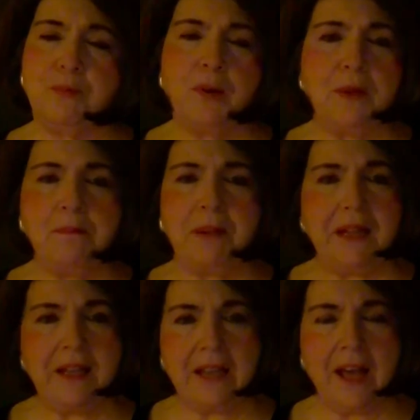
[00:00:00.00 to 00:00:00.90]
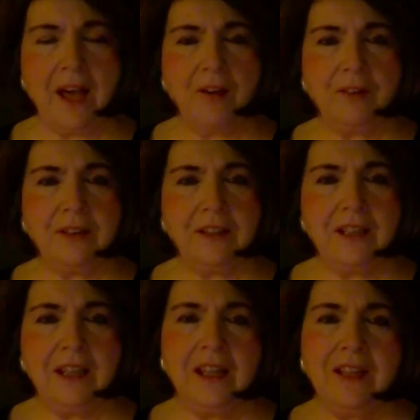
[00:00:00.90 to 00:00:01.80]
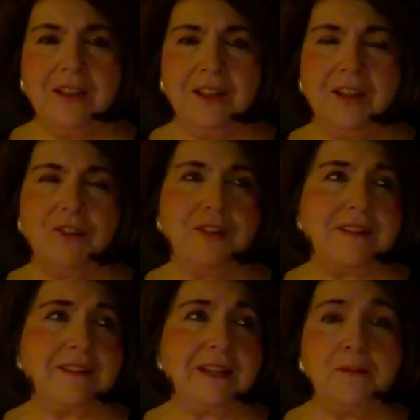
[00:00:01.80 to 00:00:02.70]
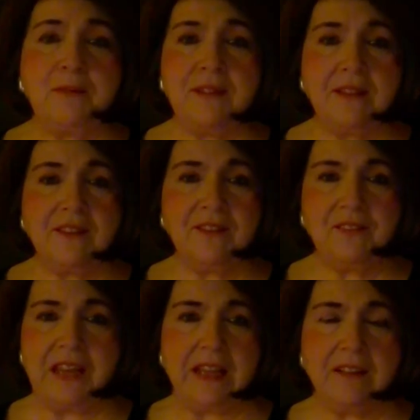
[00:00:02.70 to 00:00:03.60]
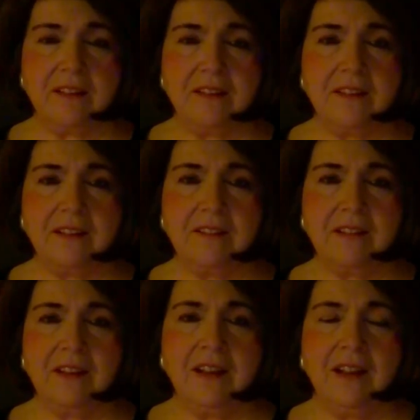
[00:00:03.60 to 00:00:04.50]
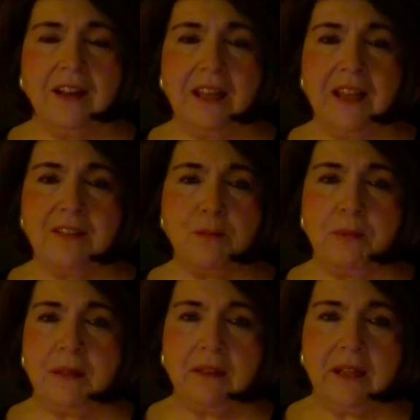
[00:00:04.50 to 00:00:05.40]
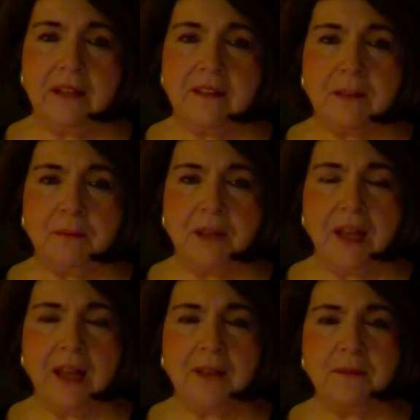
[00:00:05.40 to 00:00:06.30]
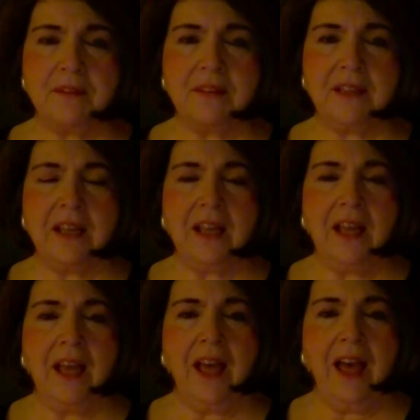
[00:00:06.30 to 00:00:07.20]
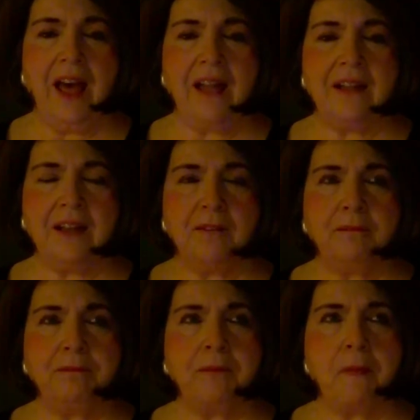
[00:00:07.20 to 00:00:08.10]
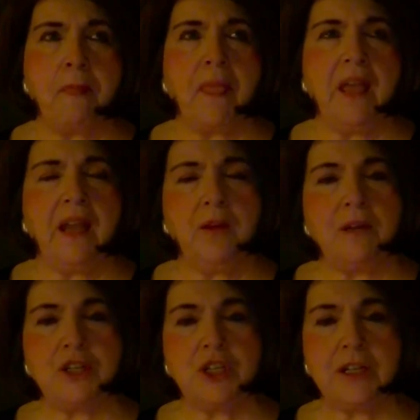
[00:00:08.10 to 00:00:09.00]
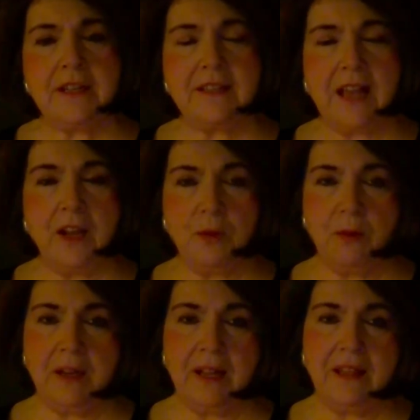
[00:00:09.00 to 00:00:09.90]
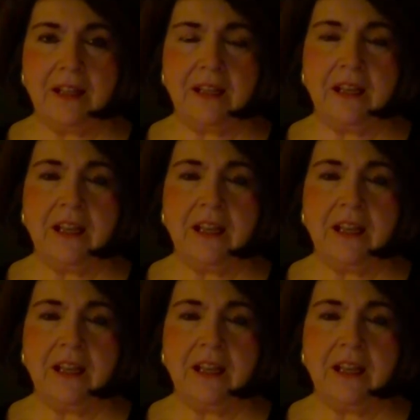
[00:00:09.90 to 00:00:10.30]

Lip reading: pretty beaten down. She sleeps in fields and against buildings sometimes. And anyway, she decided one day that,